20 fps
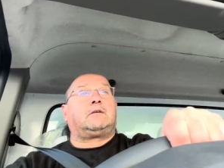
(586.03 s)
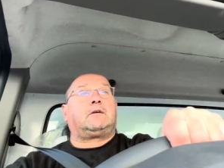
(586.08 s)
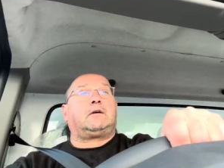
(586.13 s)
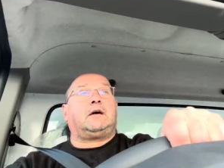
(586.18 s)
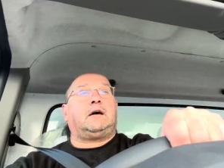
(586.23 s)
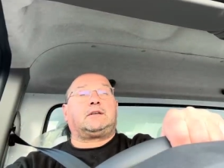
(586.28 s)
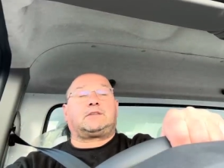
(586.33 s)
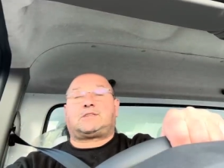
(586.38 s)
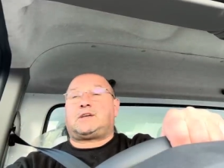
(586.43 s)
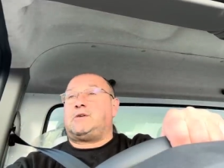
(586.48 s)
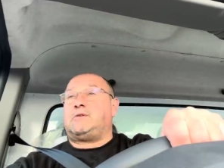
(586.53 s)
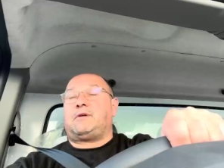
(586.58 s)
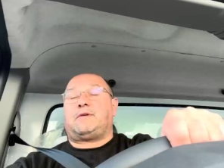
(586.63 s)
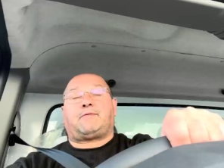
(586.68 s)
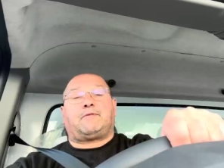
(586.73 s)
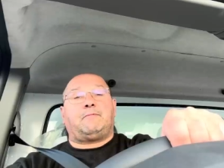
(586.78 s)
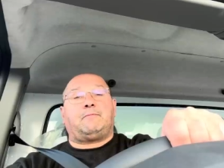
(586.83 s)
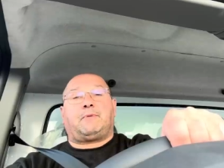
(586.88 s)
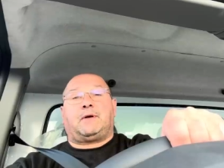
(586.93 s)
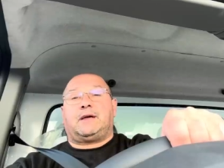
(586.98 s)
at two
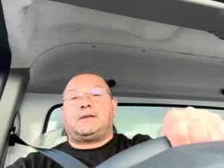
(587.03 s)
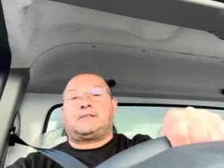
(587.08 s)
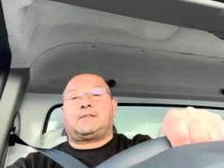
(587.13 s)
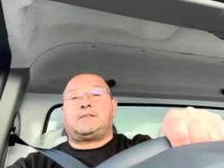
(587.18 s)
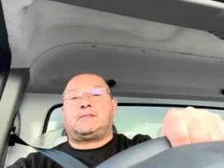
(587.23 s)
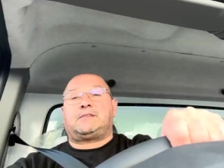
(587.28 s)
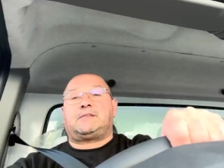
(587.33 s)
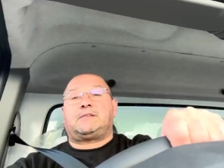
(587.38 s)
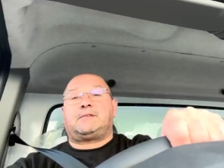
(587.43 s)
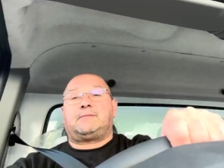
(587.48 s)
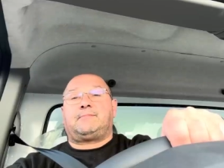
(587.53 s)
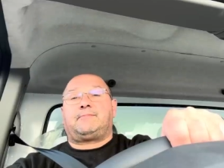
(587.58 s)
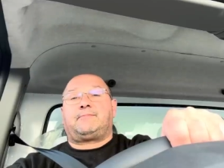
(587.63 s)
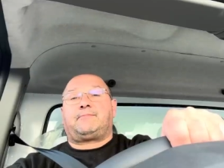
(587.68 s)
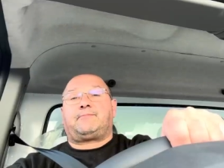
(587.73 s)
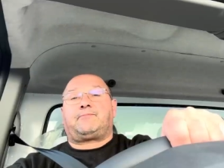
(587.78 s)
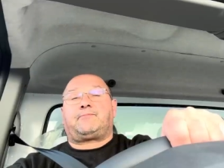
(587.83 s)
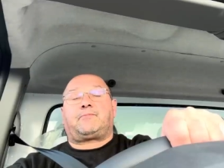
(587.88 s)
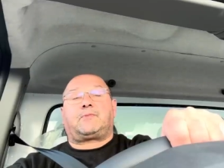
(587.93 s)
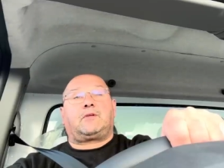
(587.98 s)
different places
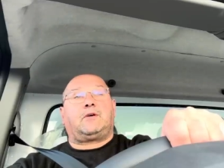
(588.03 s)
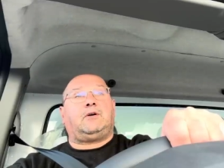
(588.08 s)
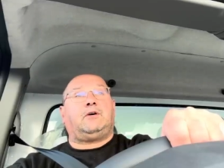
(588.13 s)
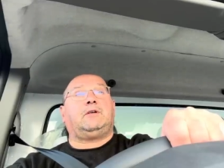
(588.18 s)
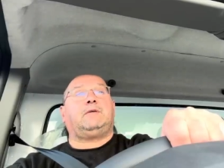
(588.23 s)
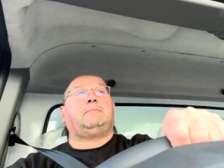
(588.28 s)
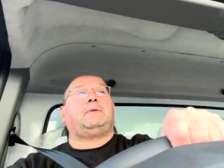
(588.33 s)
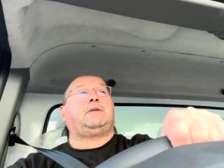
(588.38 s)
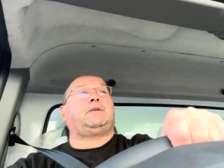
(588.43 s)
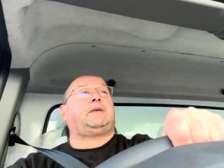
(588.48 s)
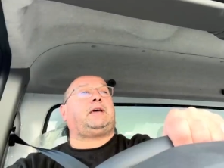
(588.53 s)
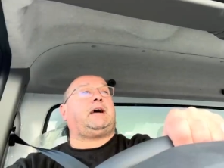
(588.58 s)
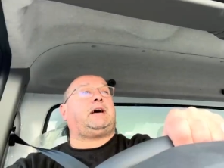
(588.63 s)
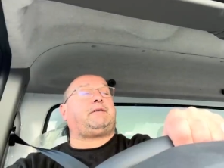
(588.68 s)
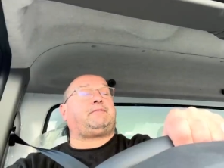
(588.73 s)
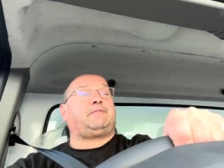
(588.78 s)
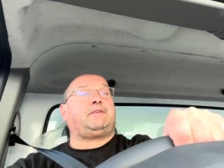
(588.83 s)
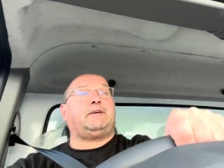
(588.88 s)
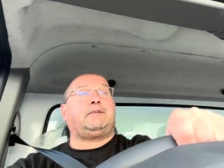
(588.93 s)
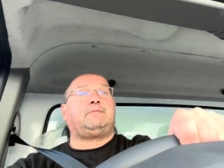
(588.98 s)
on a Monday
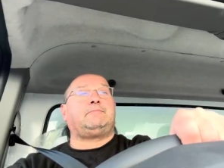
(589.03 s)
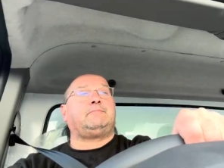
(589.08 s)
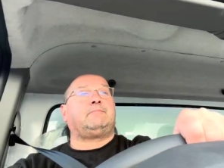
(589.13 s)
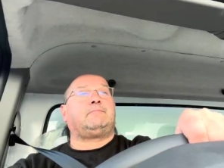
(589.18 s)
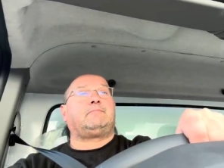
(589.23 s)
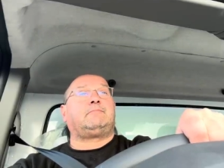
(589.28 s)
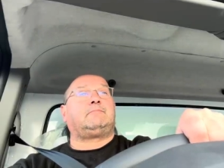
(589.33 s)
afternoon.